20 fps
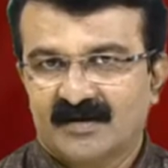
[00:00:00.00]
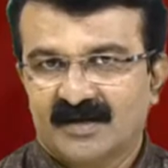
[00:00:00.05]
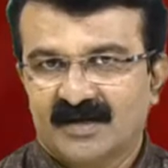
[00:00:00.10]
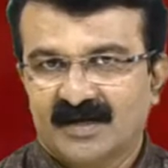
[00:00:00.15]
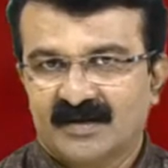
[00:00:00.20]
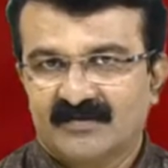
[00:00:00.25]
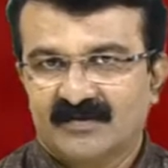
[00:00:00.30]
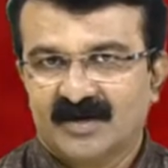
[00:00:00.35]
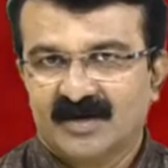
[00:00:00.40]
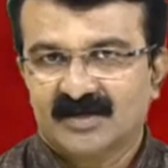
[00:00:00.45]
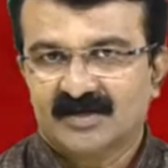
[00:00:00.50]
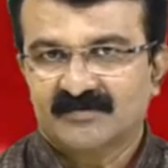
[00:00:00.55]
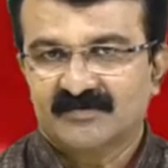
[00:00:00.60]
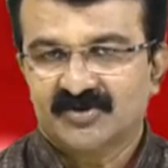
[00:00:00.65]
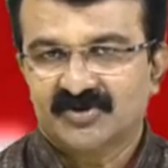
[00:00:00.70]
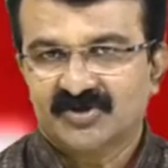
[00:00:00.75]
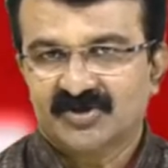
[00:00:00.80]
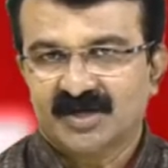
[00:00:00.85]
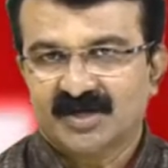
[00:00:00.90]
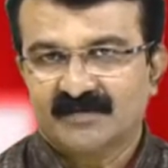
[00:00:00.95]
area was
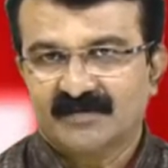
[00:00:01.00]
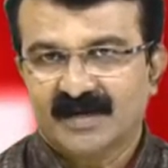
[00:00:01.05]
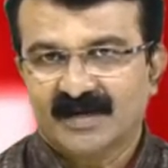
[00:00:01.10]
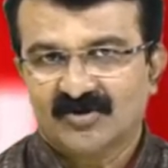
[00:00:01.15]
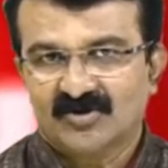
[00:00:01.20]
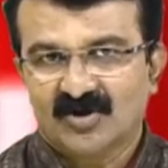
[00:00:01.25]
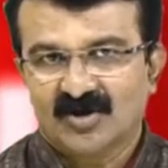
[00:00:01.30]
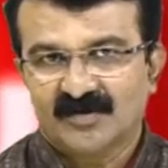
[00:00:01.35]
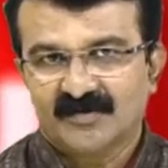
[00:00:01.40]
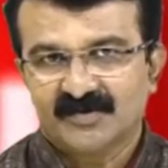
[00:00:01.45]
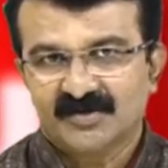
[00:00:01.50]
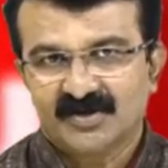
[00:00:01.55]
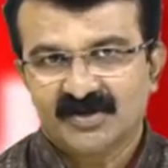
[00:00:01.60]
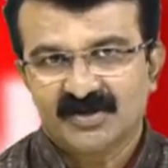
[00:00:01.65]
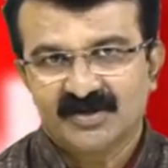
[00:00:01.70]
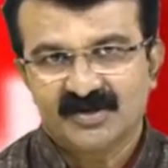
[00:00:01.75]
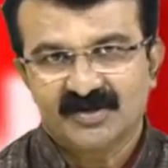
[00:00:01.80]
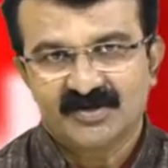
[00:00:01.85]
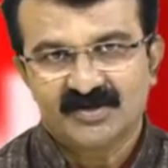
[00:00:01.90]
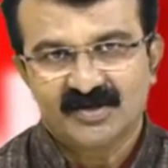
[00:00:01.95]
busted by cops
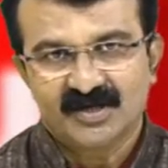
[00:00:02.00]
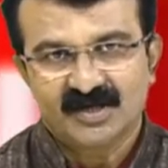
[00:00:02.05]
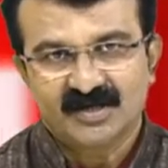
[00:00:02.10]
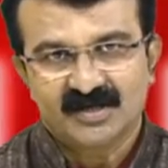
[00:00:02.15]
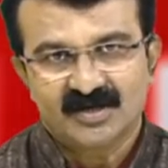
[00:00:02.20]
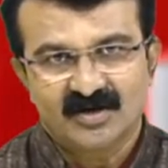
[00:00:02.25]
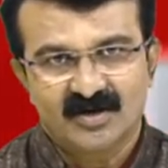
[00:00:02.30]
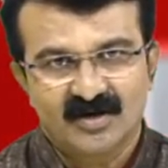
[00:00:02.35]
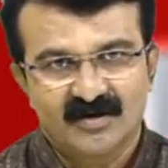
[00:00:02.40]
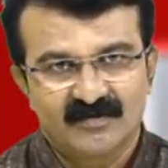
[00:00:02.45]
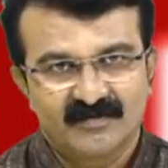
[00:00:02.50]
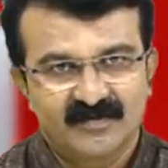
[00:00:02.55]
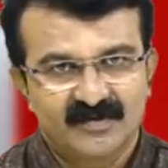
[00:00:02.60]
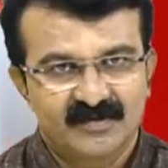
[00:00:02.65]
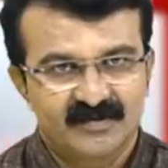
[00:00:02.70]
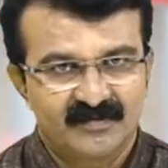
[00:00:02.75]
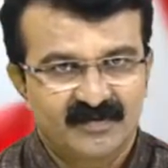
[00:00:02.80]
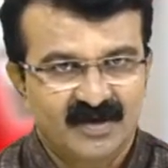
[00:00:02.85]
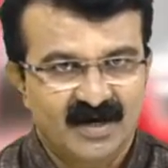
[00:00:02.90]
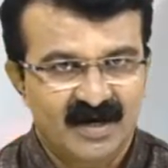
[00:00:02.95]
in the dead of
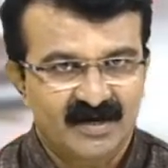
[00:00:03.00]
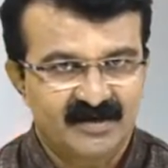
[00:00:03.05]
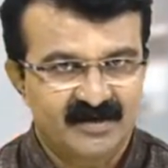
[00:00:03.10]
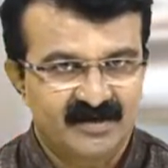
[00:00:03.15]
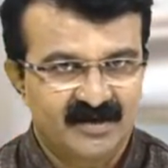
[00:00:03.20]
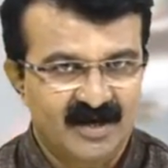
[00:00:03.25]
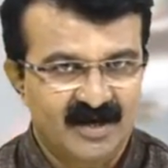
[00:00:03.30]
Friday